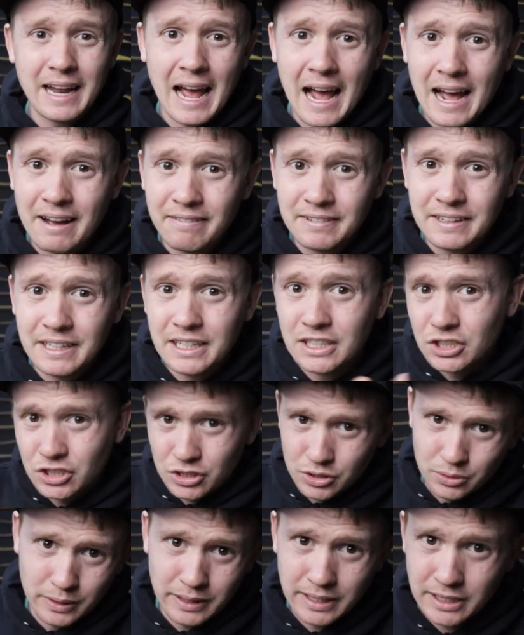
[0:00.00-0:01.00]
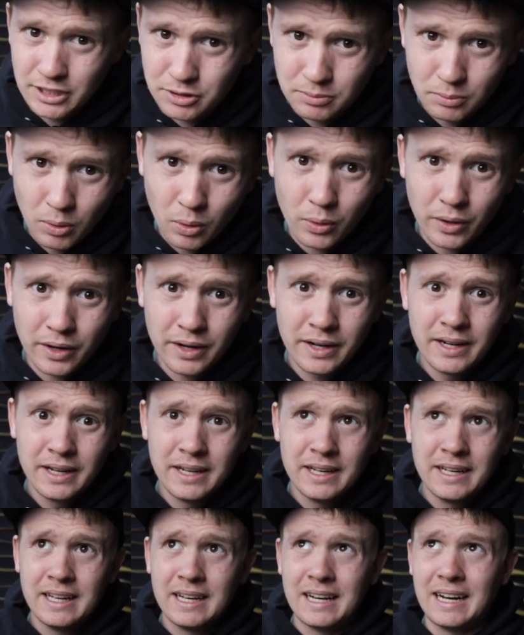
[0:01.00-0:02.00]
1/2 inch to 1 inch more.
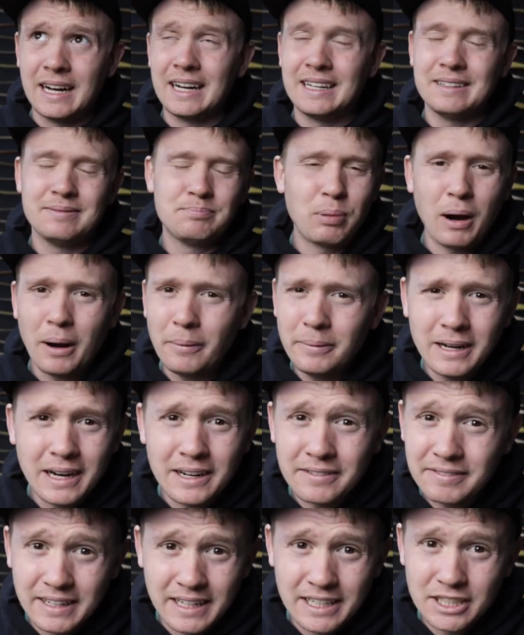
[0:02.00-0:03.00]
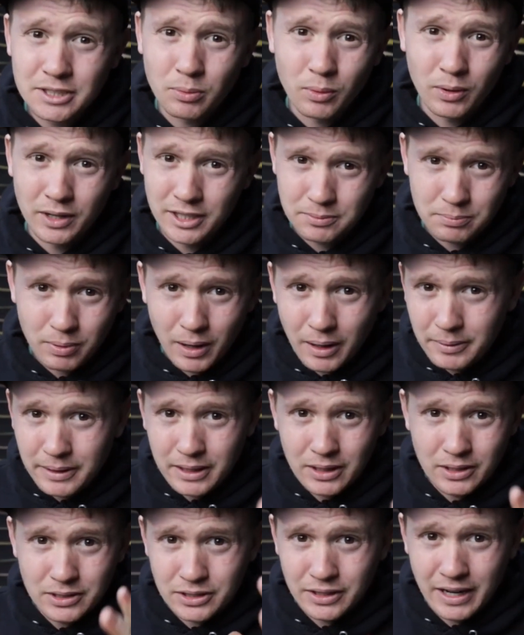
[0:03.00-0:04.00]
Probably not even 1 inch more, it's probably
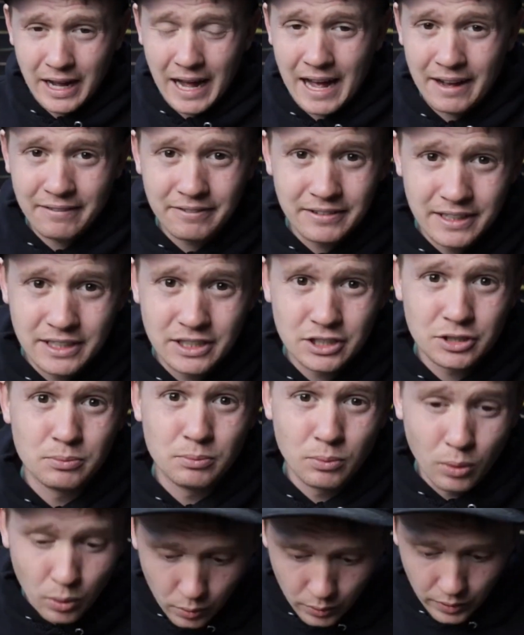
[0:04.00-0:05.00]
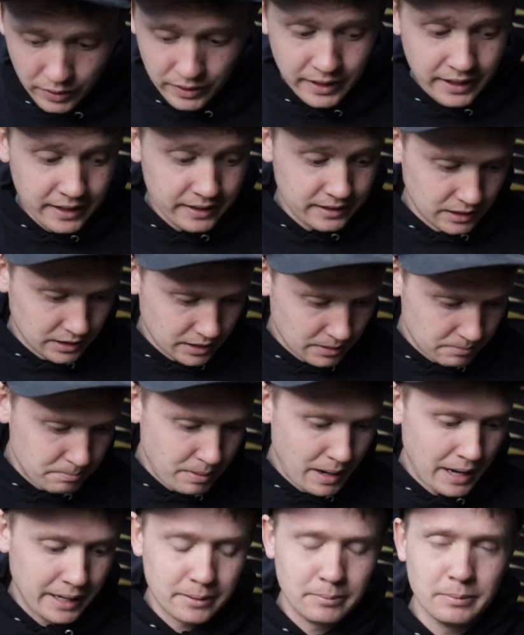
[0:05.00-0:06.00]
closer to 1/2 inch more than the
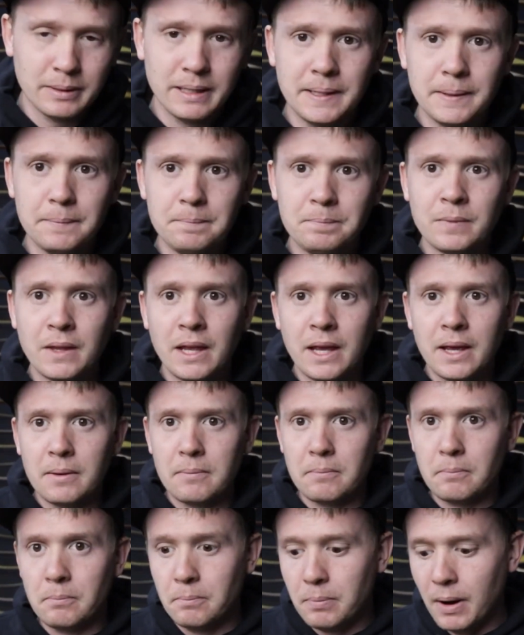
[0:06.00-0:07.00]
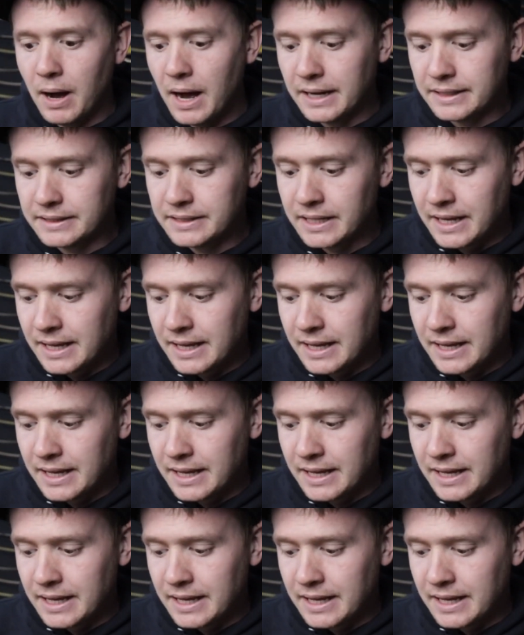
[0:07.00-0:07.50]
bottom limb. But